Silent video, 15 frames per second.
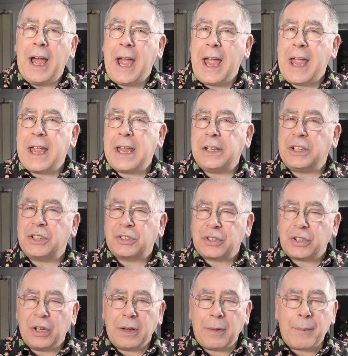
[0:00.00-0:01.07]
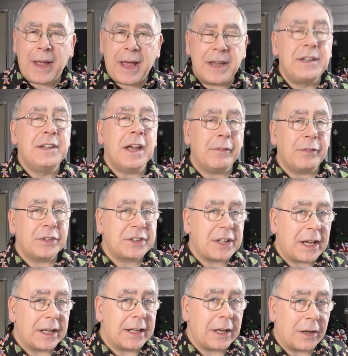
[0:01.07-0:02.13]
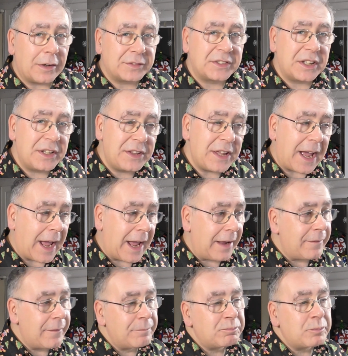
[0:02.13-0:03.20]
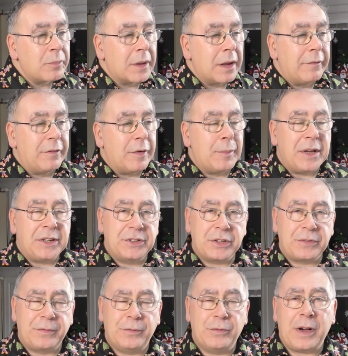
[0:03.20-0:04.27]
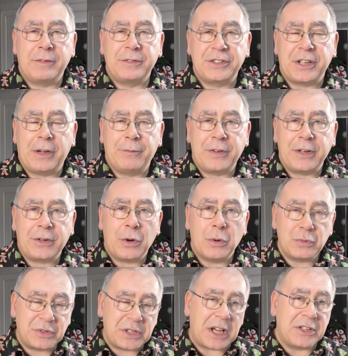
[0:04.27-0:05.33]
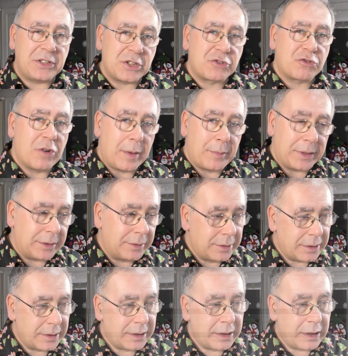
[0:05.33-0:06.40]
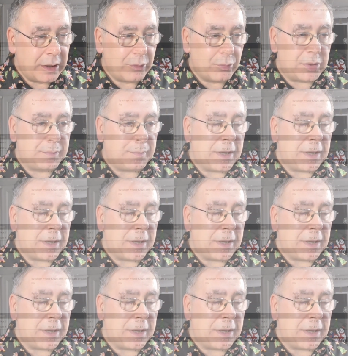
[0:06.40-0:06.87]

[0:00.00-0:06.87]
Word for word: And it took about another day after that for me to run something called data scrubbing, which